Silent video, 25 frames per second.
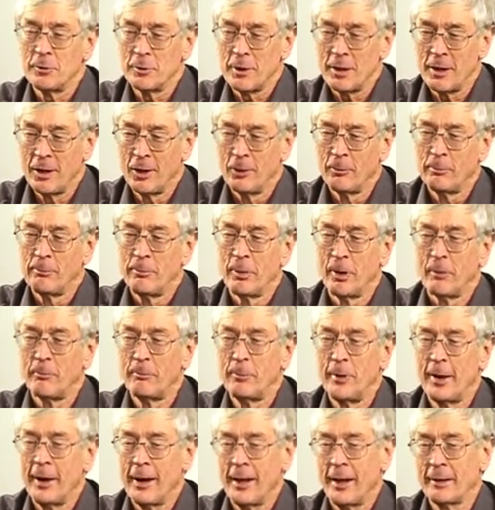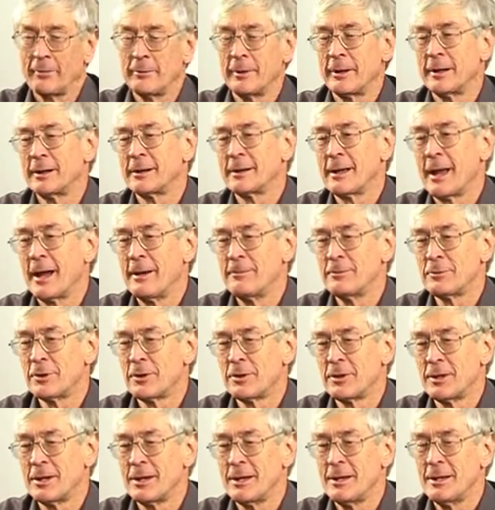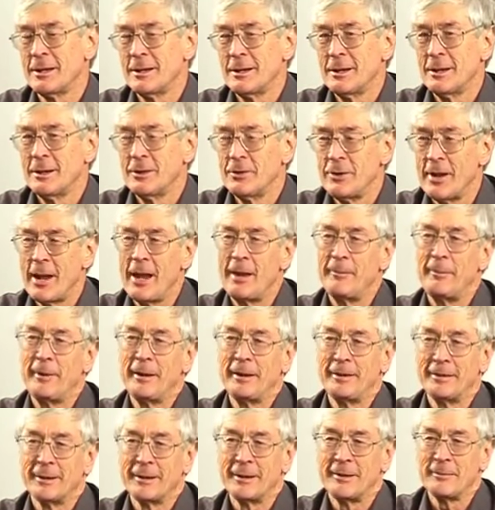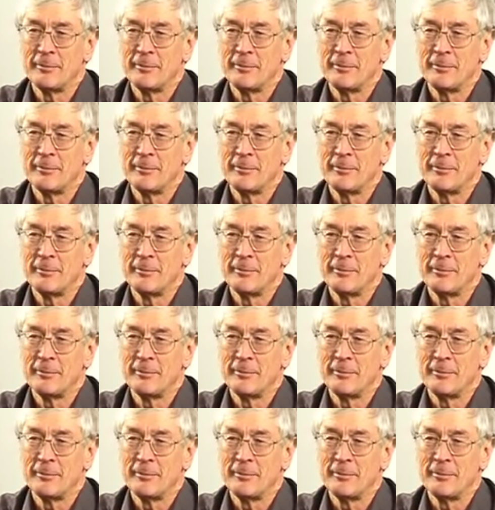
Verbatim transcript: helped Bob Brown when it came to the damming, the,